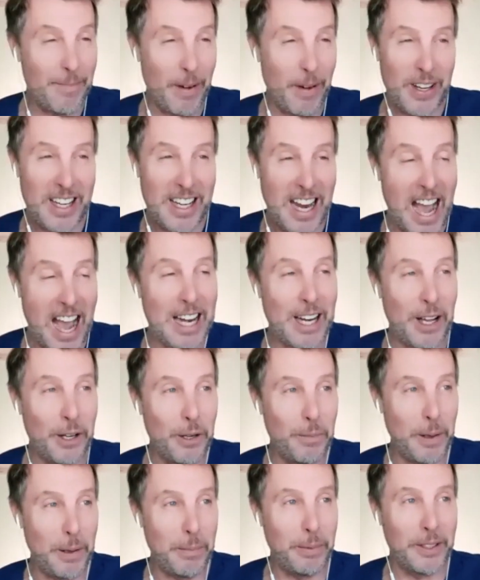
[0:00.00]
About
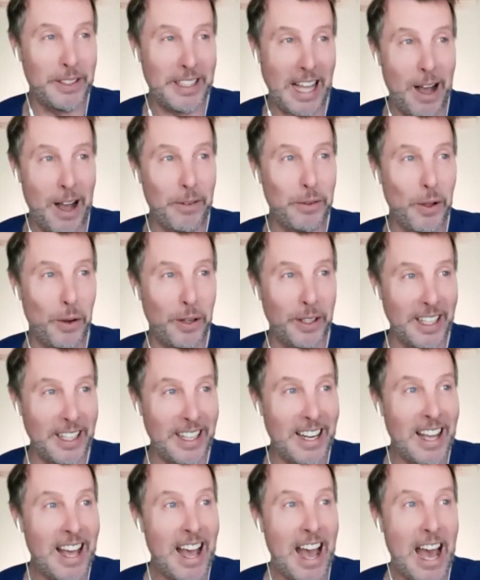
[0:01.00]
900 people downloaded
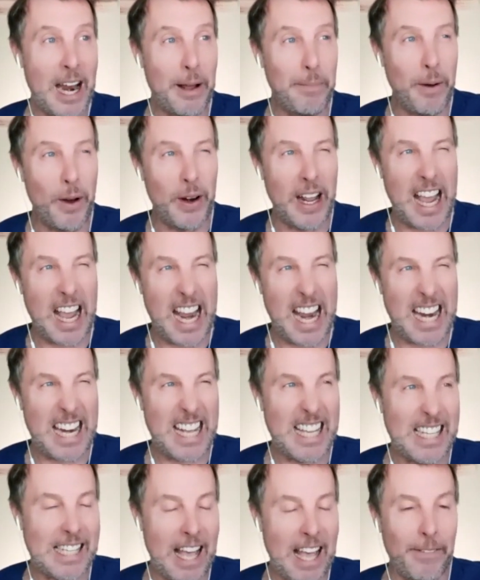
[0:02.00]
it, and about
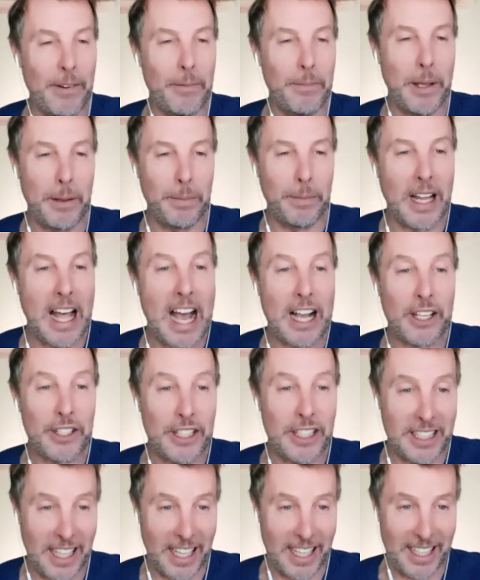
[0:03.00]
87 people
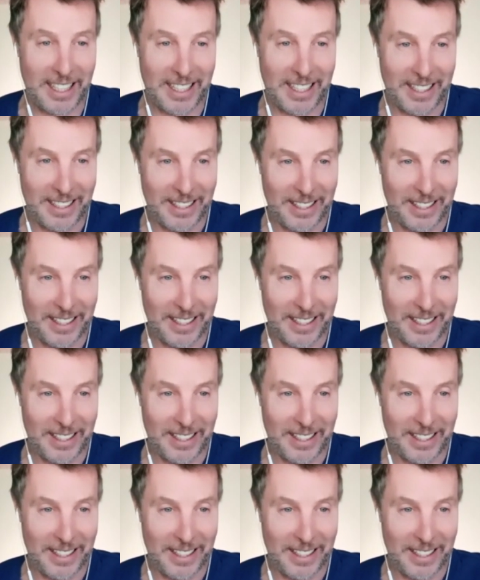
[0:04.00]
actually did it.